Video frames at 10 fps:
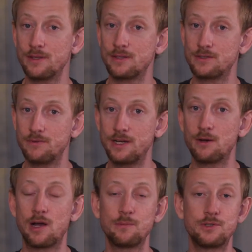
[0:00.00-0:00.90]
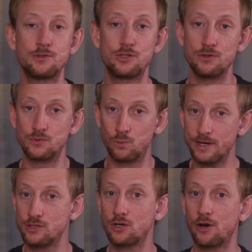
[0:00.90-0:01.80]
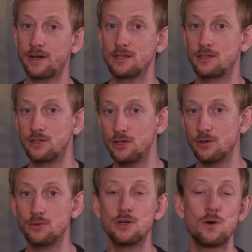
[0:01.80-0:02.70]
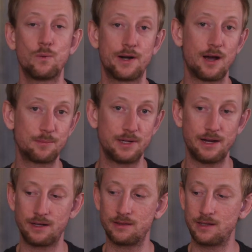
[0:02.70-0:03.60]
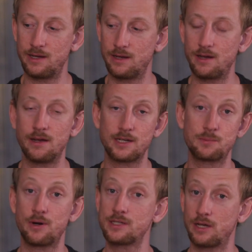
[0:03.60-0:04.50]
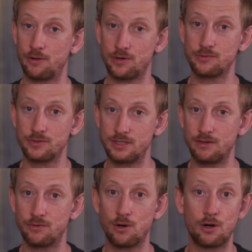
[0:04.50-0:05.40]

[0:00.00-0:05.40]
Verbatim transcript: that this video helped you choose which target to use when updating the ExpressLRS receiver